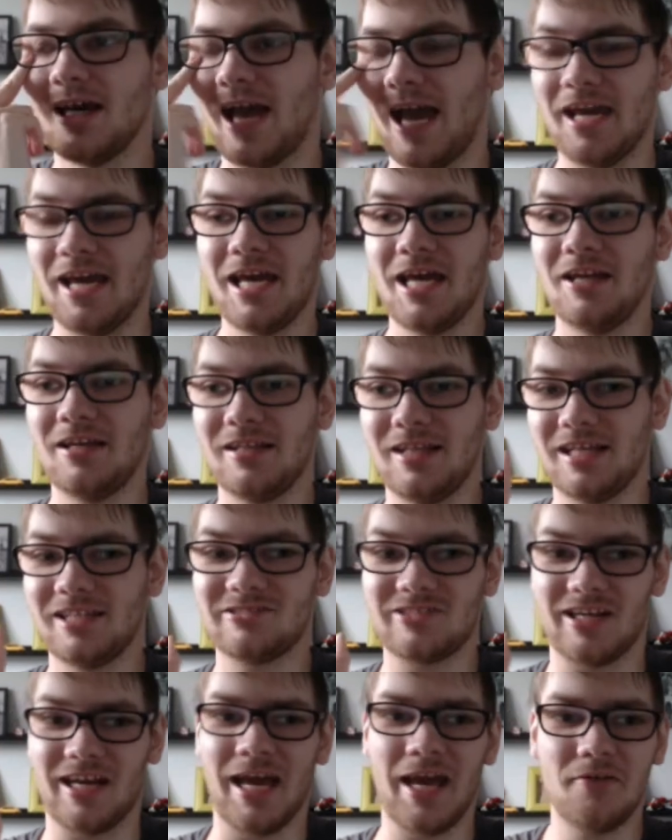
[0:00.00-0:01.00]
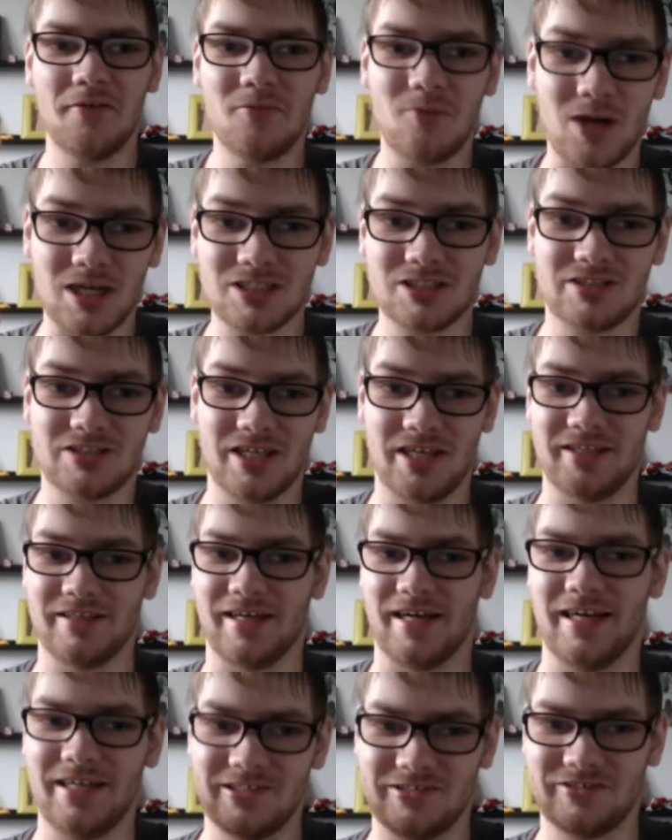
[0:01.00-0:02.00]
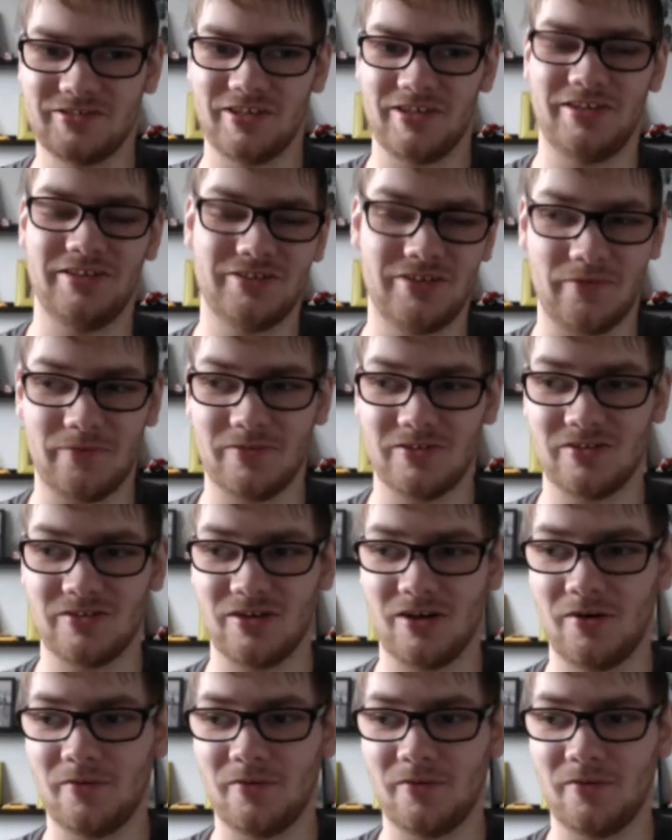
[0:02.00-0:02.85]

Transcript: I have, like I said, I have watched the entire series of the